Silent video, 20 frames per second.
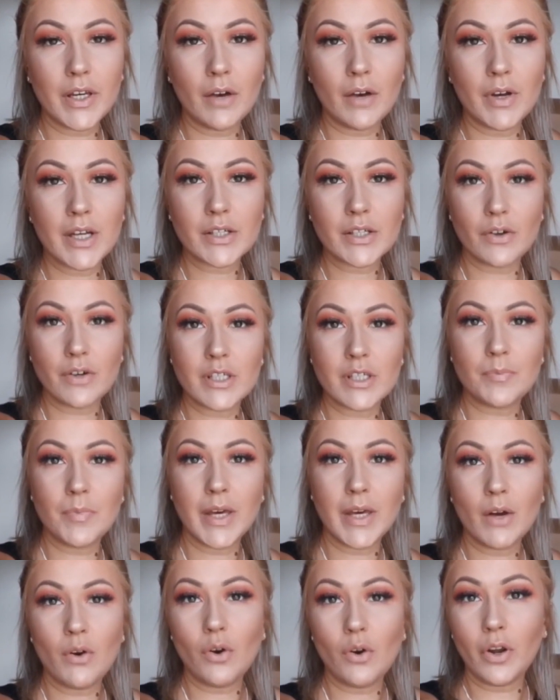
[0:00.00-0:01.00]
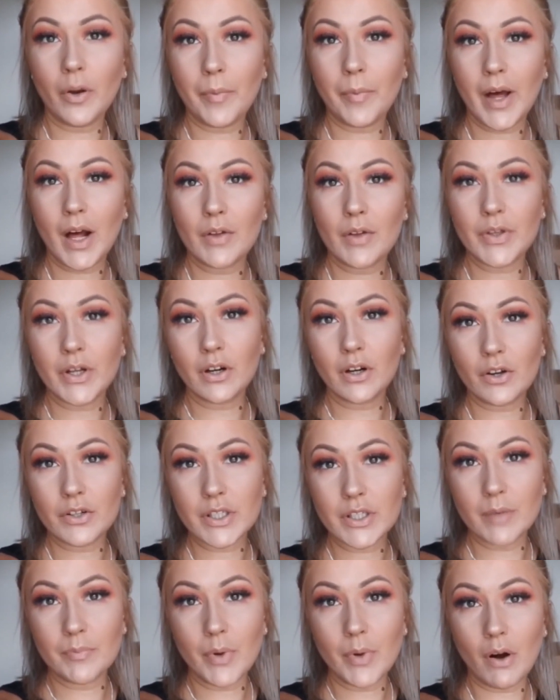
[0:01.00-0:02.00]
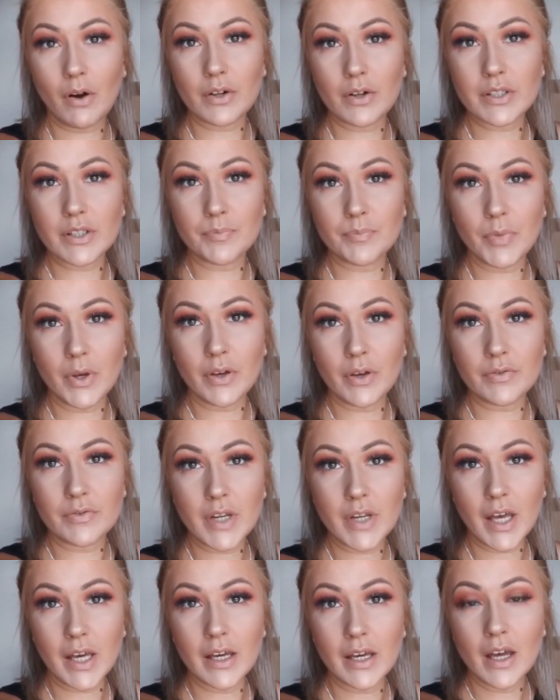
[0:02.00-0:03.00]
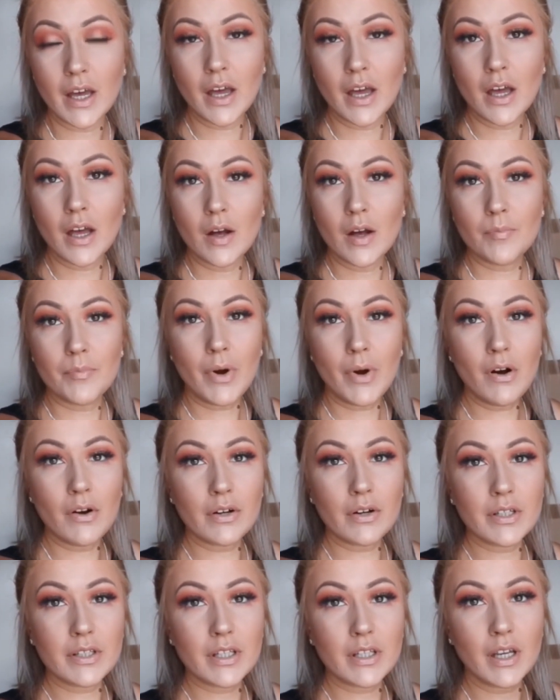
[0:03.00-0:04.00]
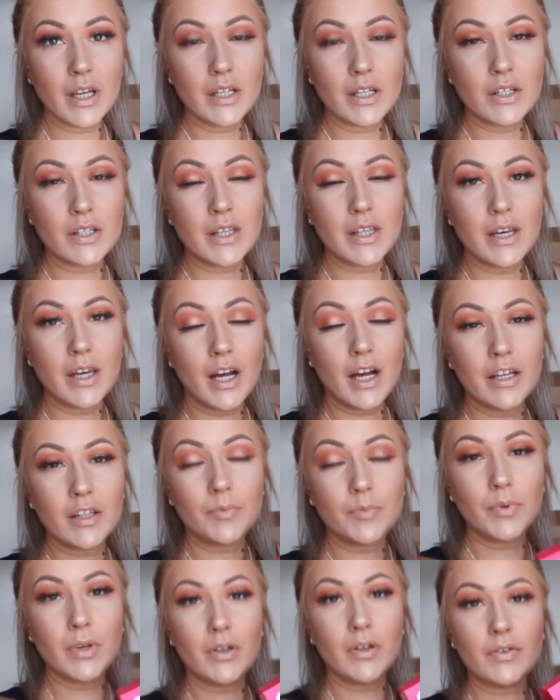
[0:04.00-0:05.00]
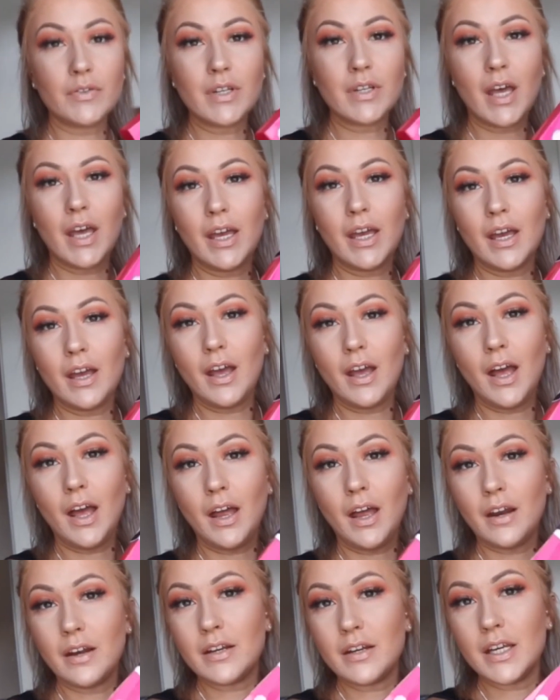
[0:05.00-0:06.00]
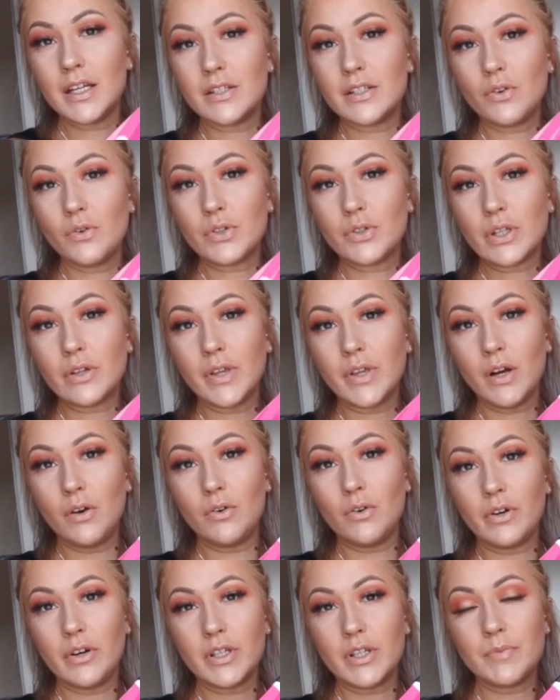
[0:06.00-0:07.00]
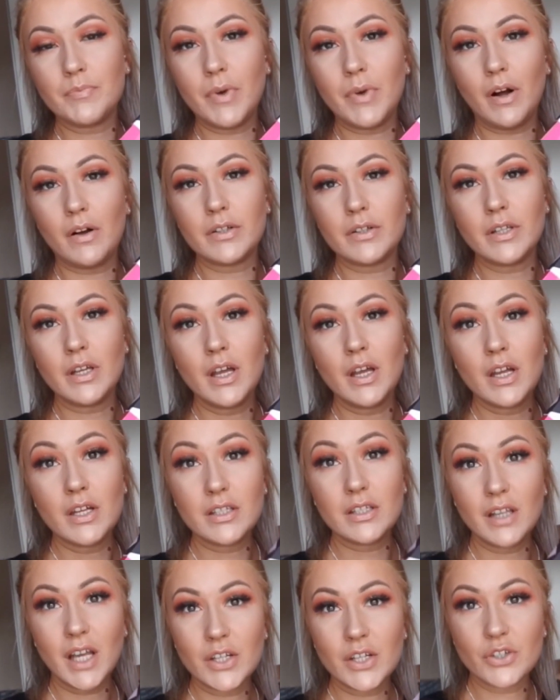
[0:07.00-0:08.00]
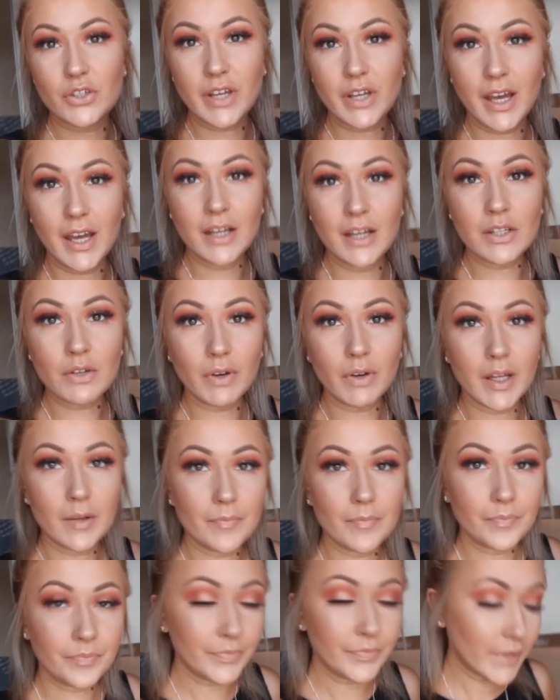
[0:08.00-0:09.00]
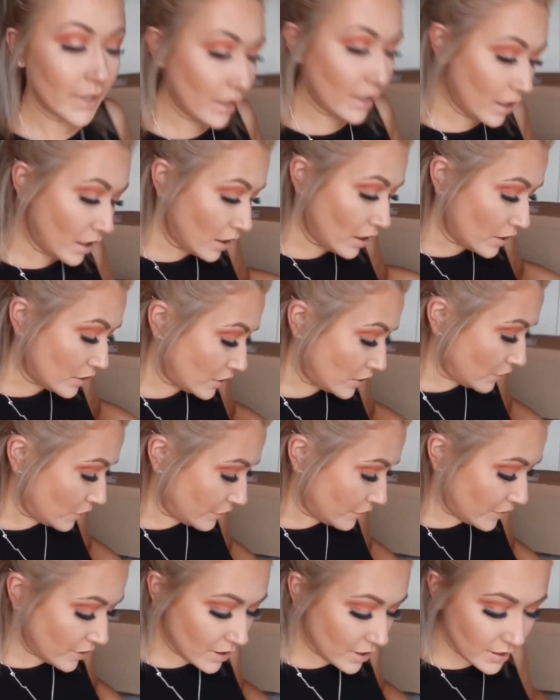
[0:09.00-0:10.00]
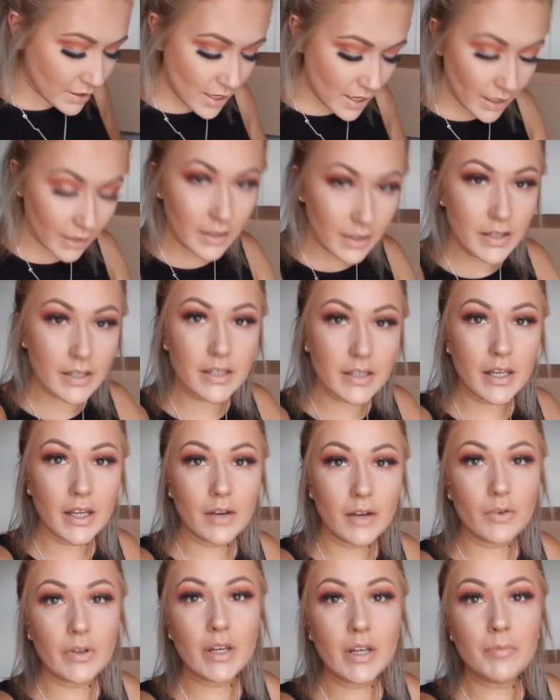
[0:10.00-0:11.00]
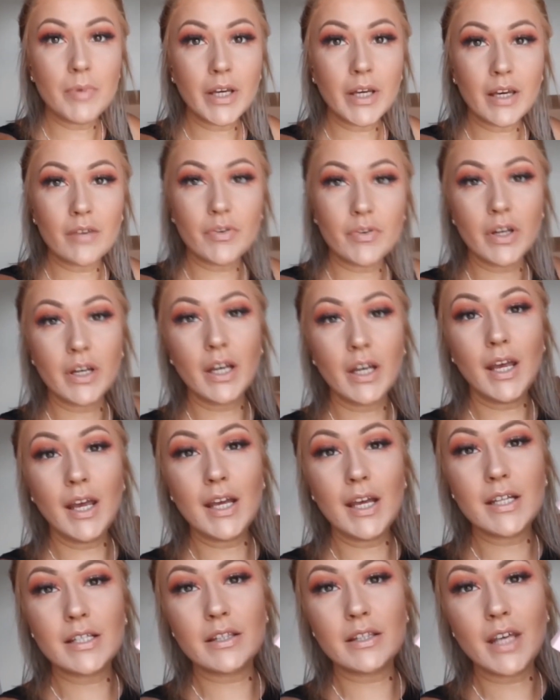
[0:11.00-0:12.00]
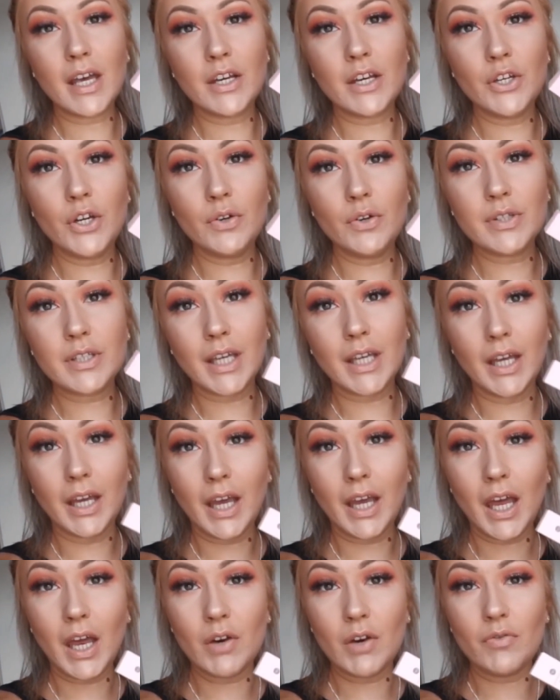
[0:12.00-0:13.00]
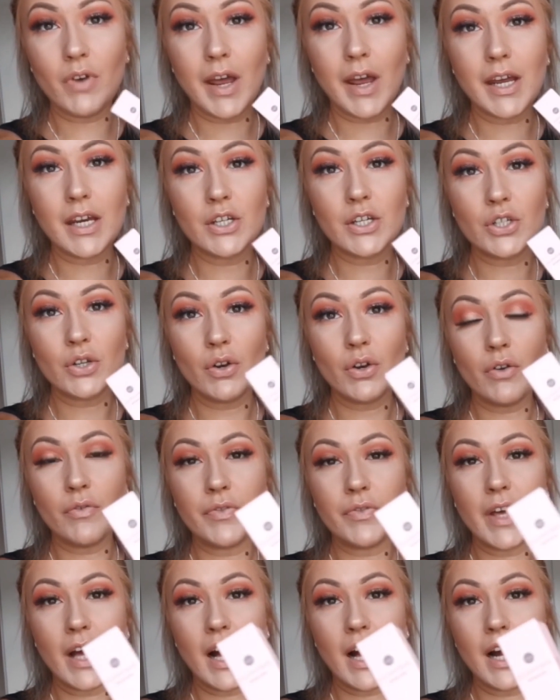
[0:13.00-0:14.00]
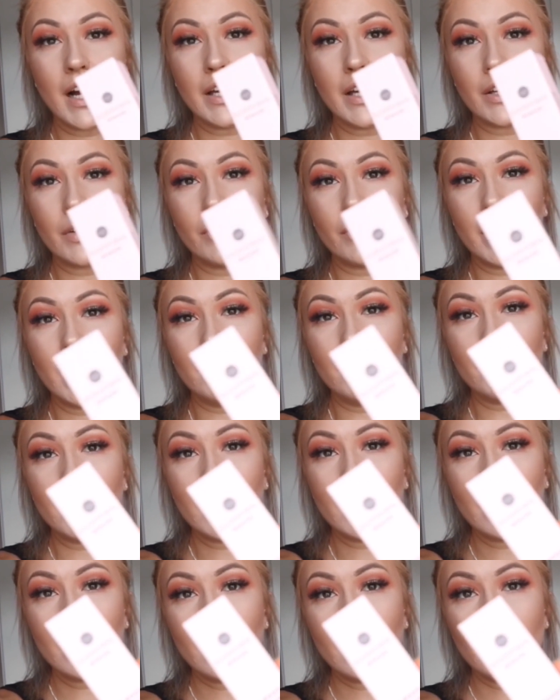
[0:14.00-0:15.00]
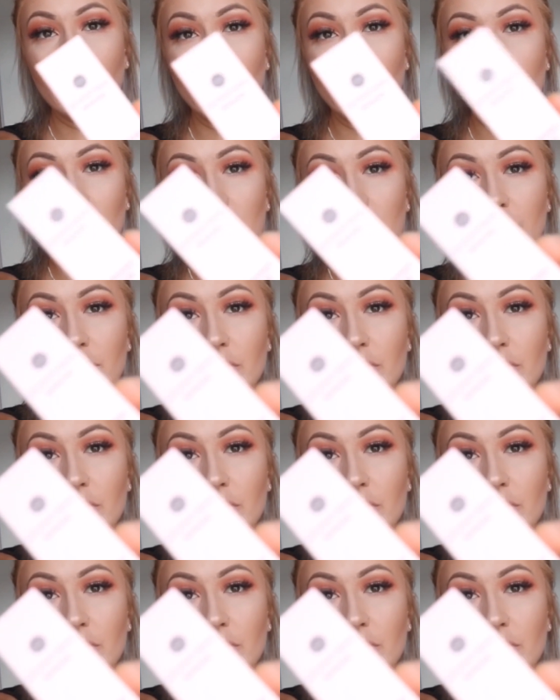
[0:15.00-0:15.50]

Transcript: going to be all about the Glossybox birthday box. It is their 9th birthday and it's also their August box. So let's just get into it. So the first thing you've been given is their new skincare range of the eye cream. So it just